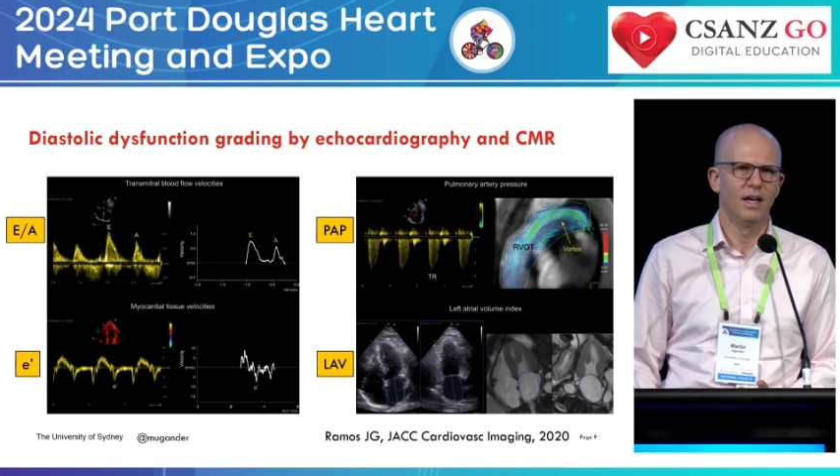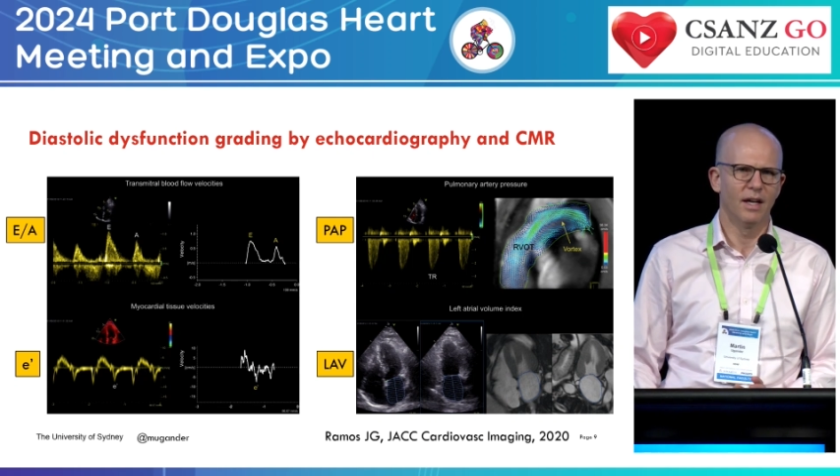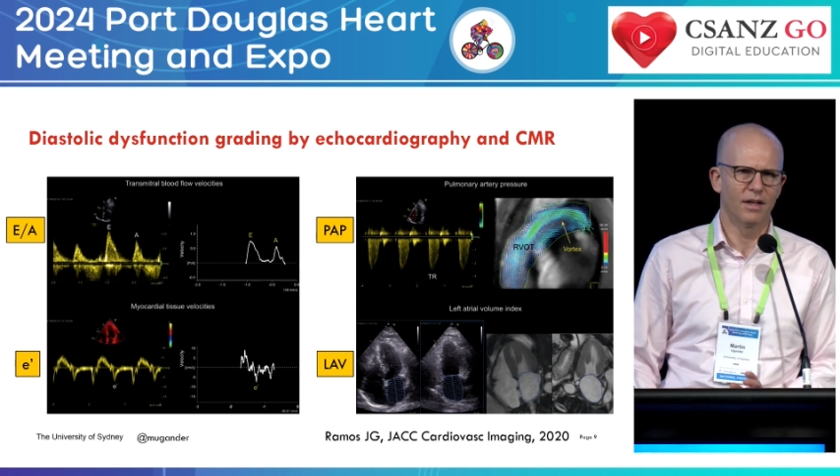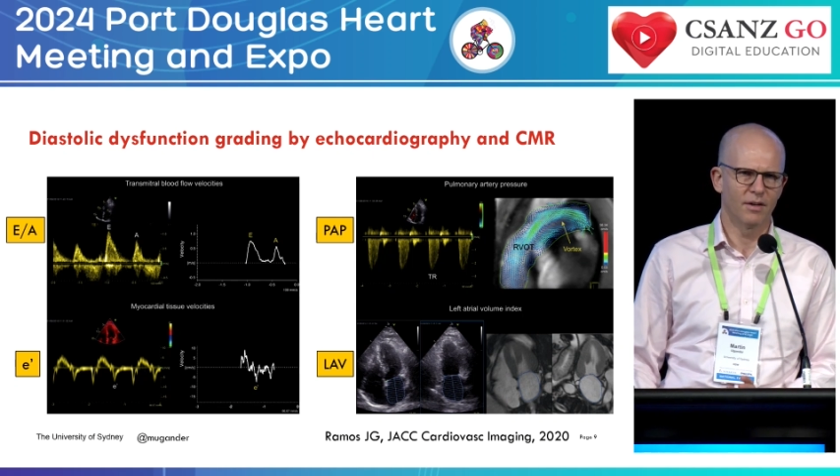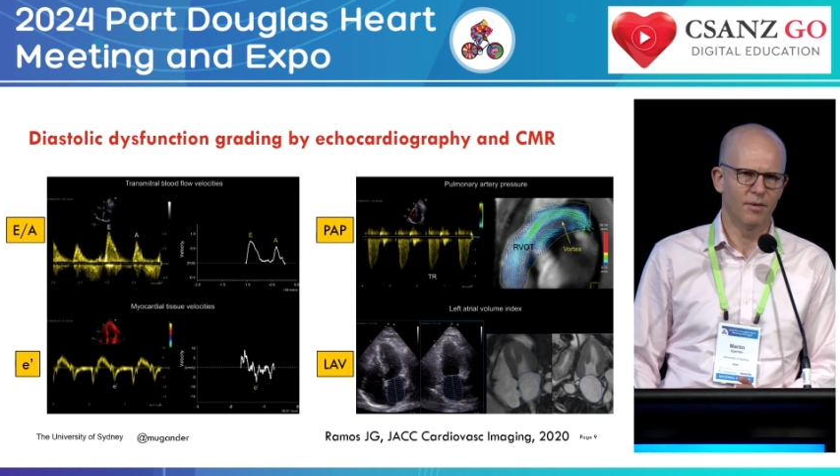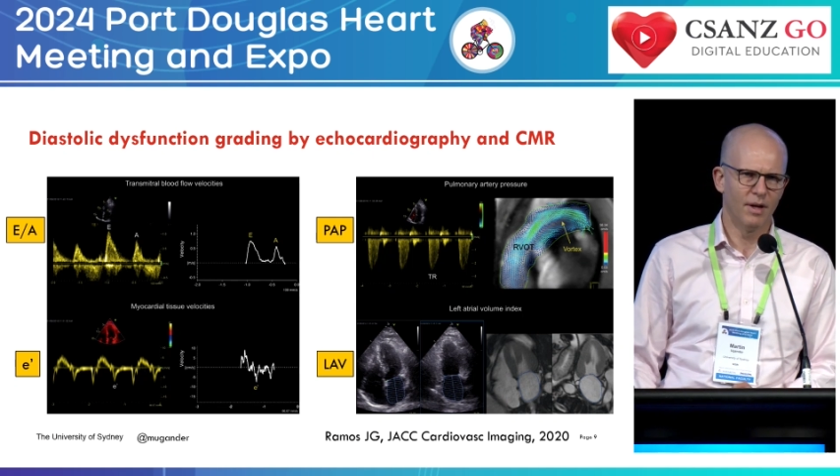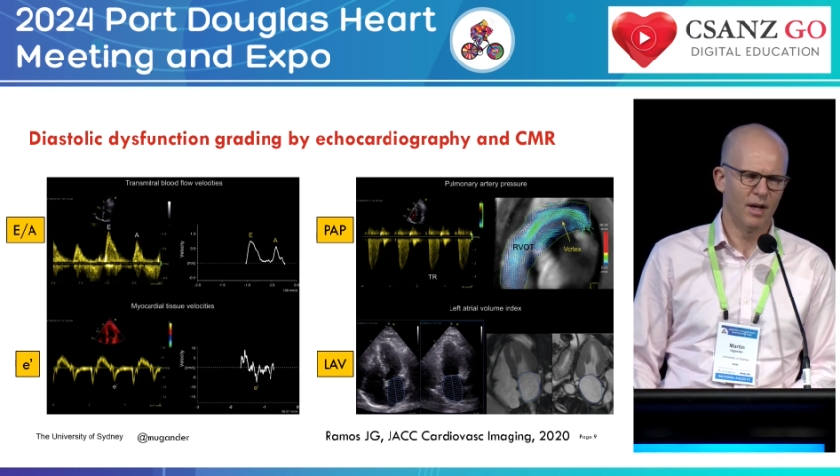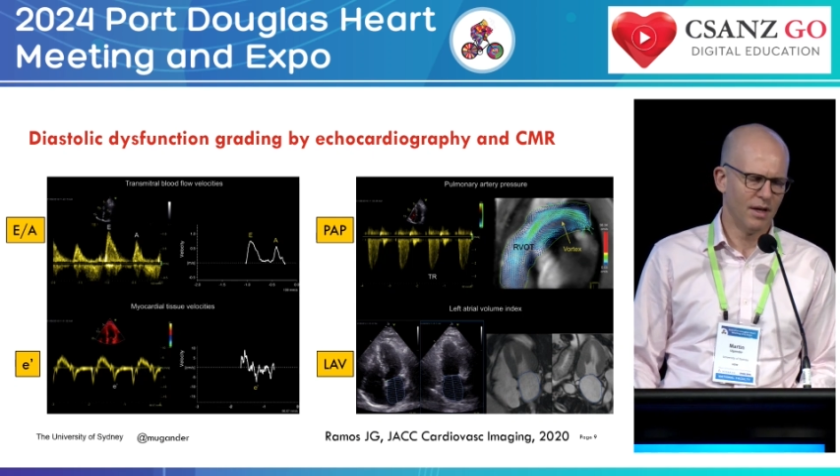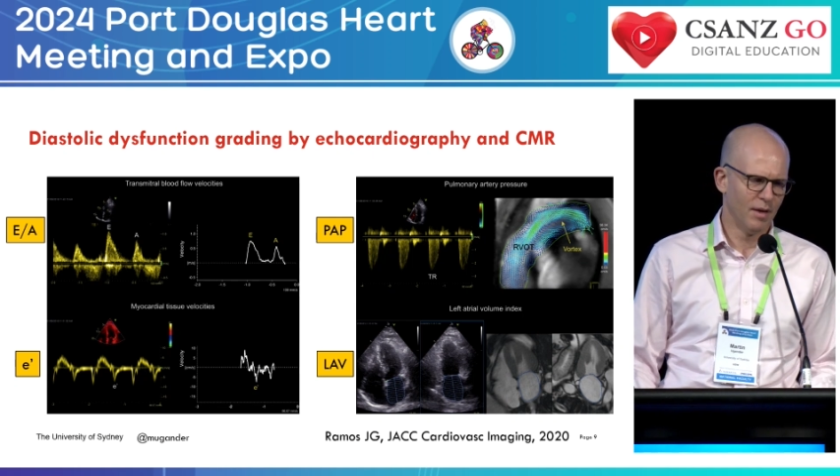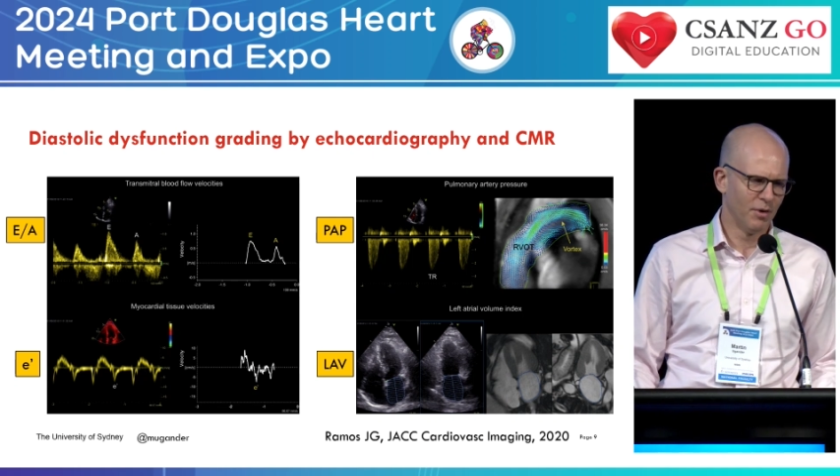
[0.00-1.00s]
and
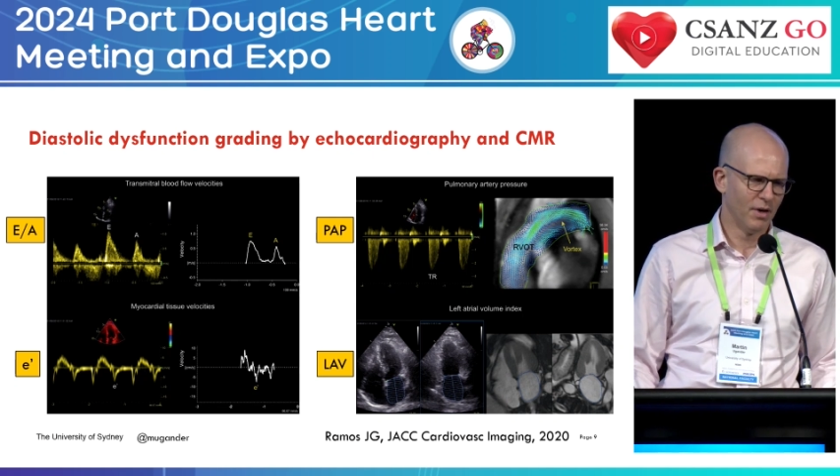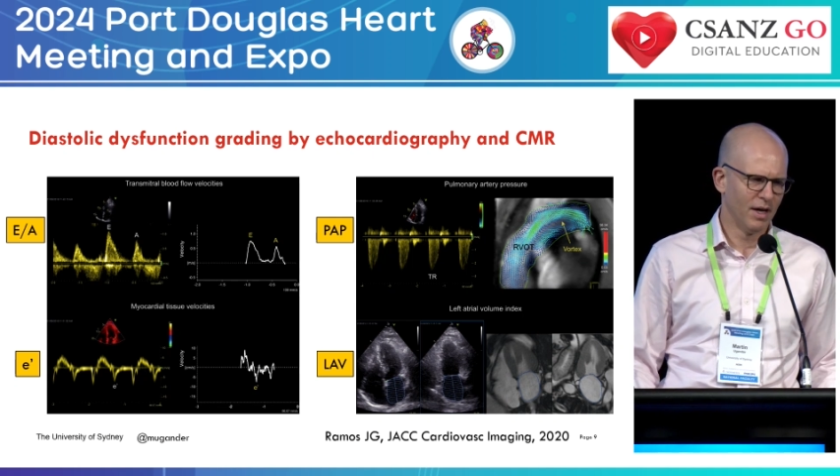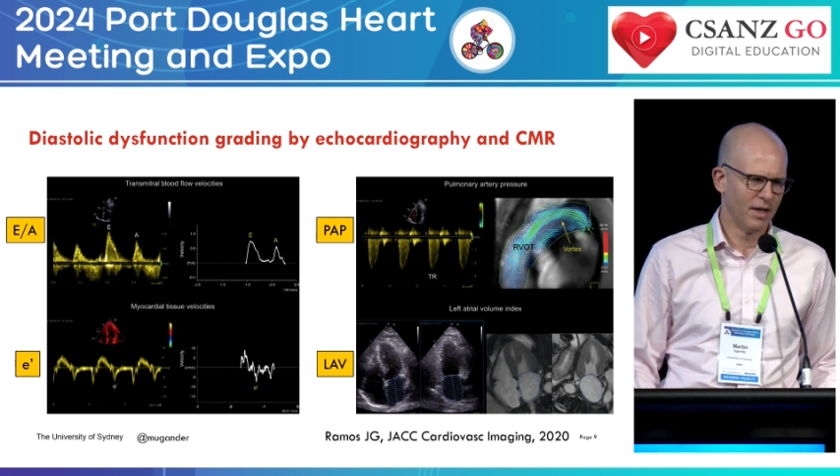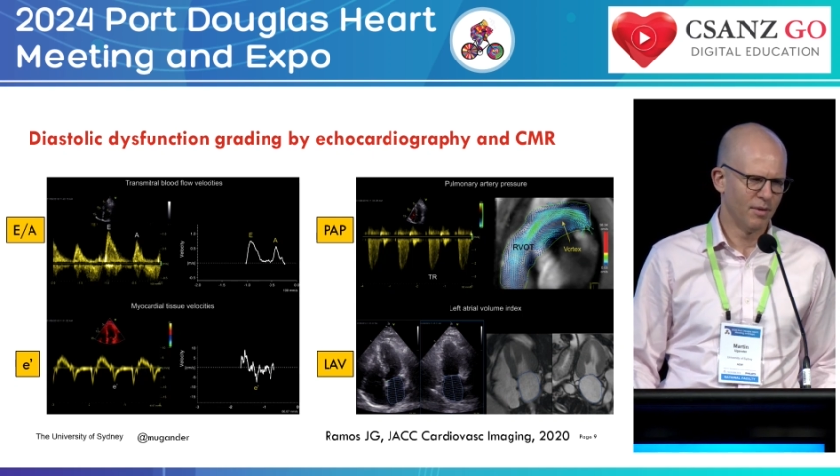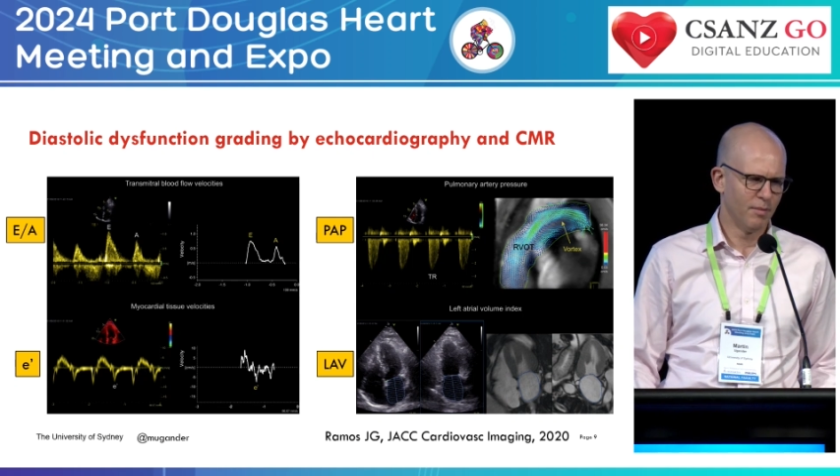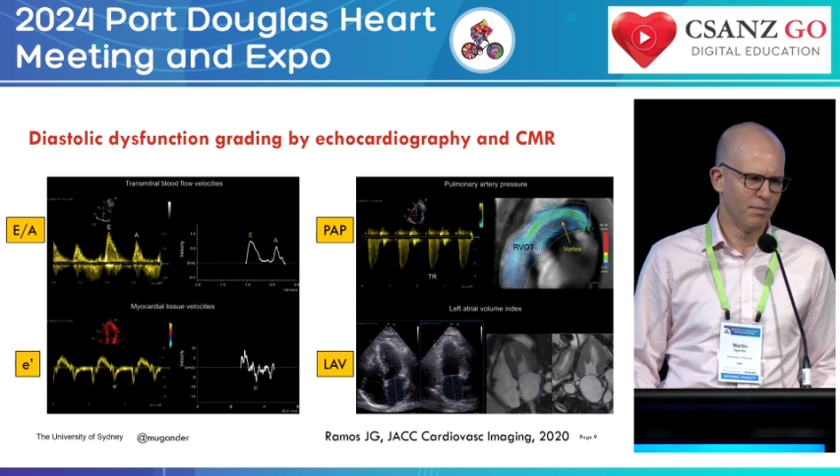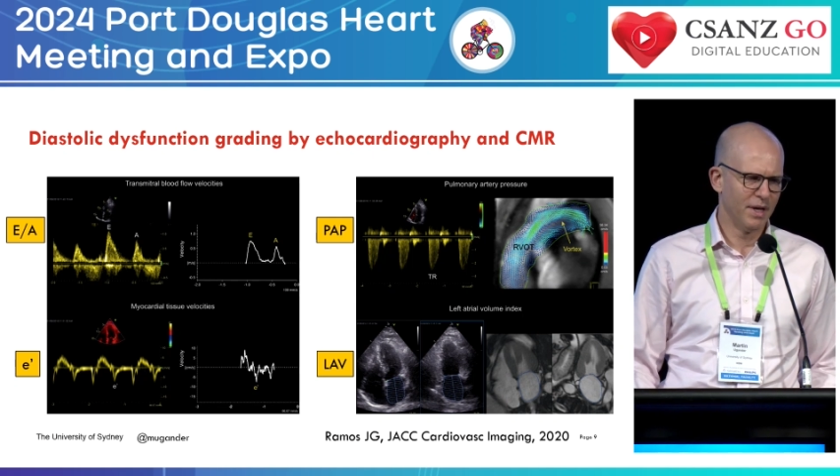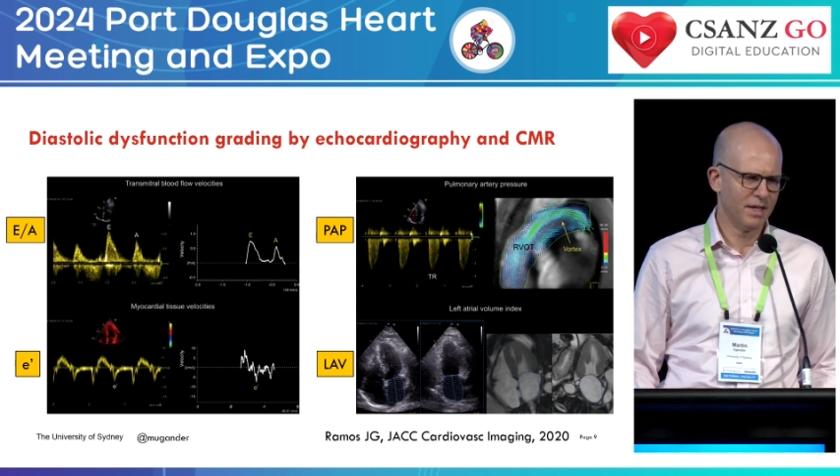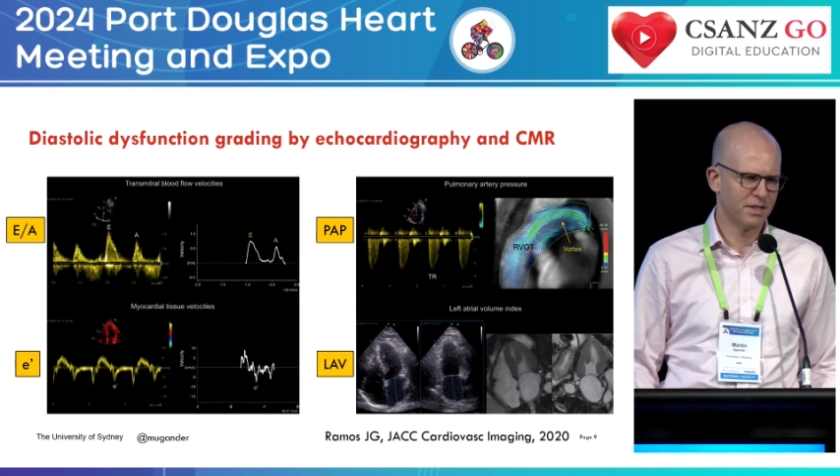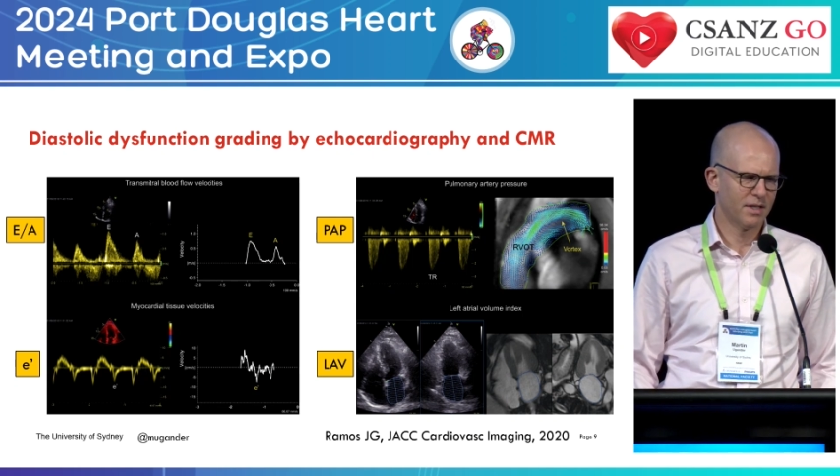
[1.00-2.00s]

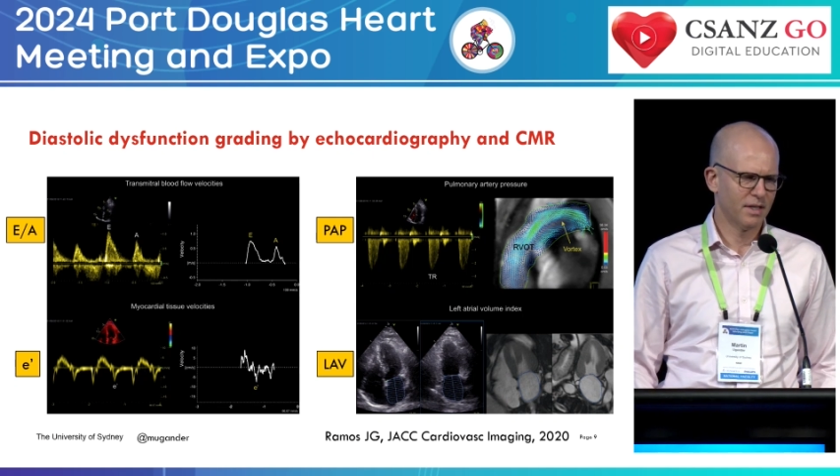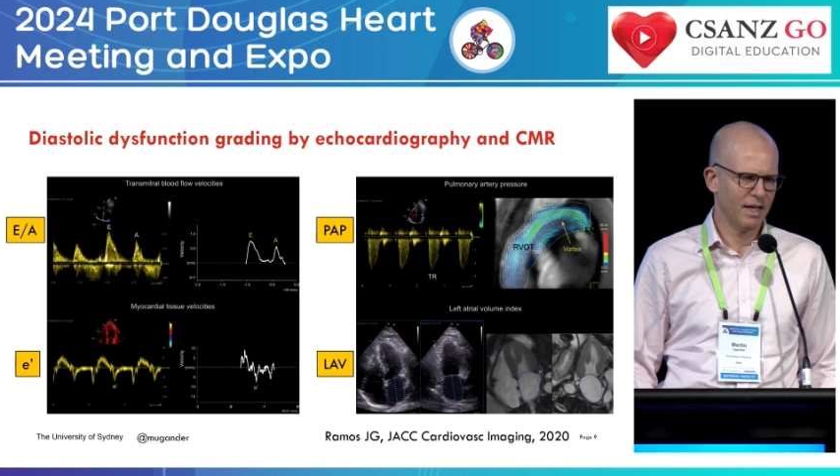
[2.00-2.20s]
MRI-based